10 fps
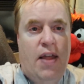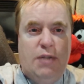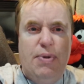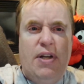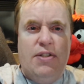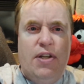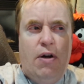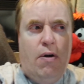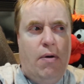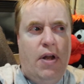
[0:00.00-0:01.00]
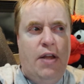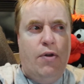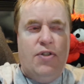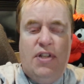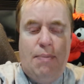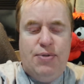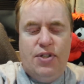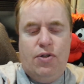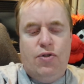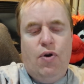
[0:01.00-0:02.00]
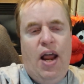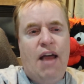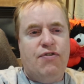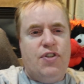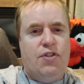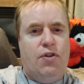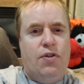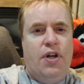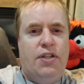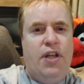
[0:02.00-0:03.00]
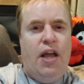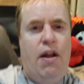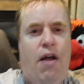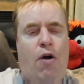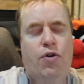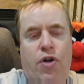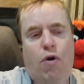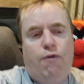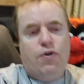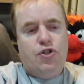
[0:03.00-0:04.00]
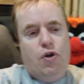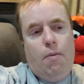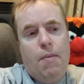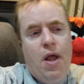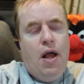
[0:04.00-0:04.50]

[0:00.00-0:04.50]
That's because they're either stepsisters or half-sisters, and it's kind of hard to know for sure.